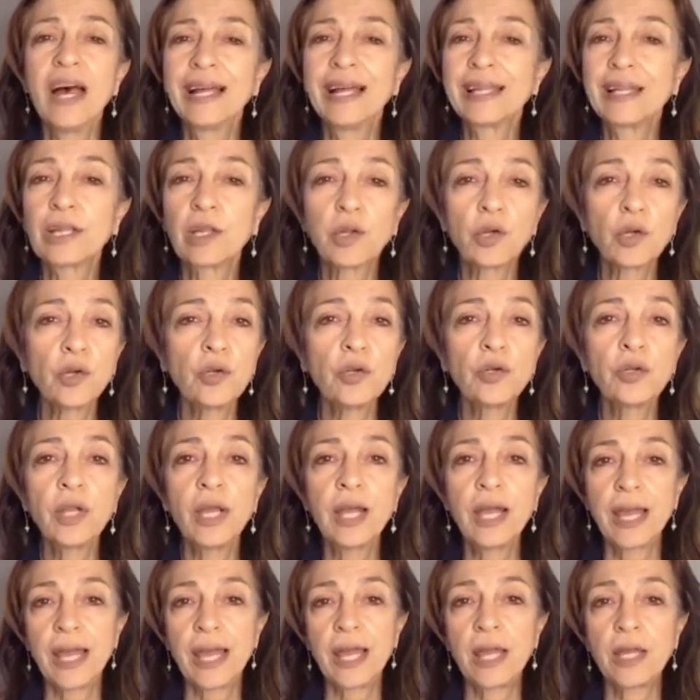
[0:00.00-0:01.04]
learn
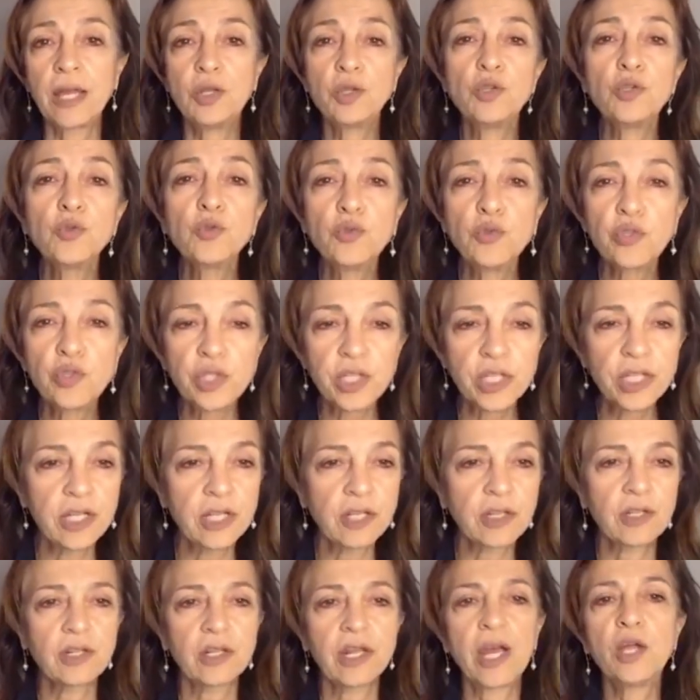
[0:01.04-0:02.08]
a new
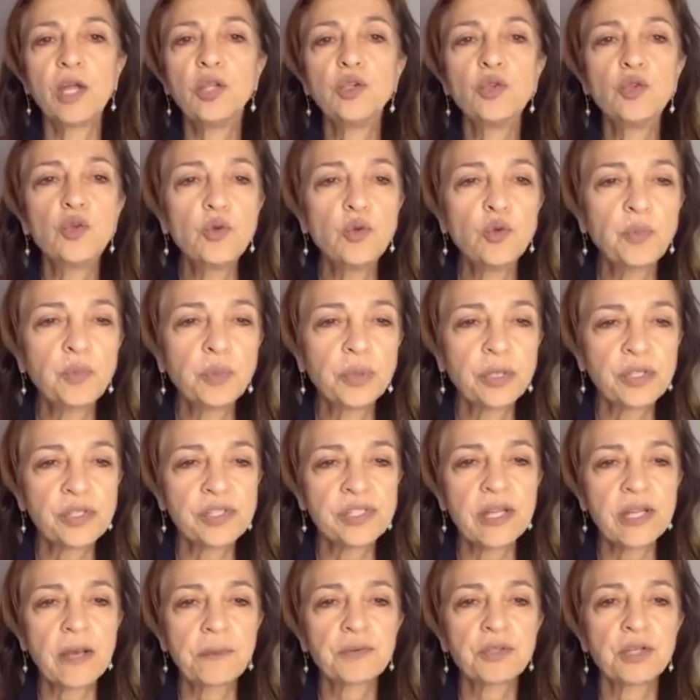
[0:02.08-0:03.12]
skill, a new
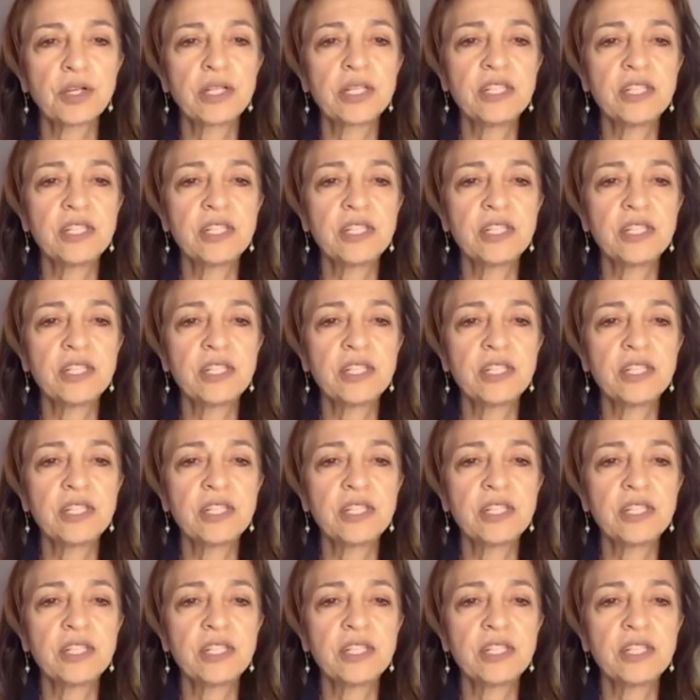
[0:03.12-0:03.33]
perception.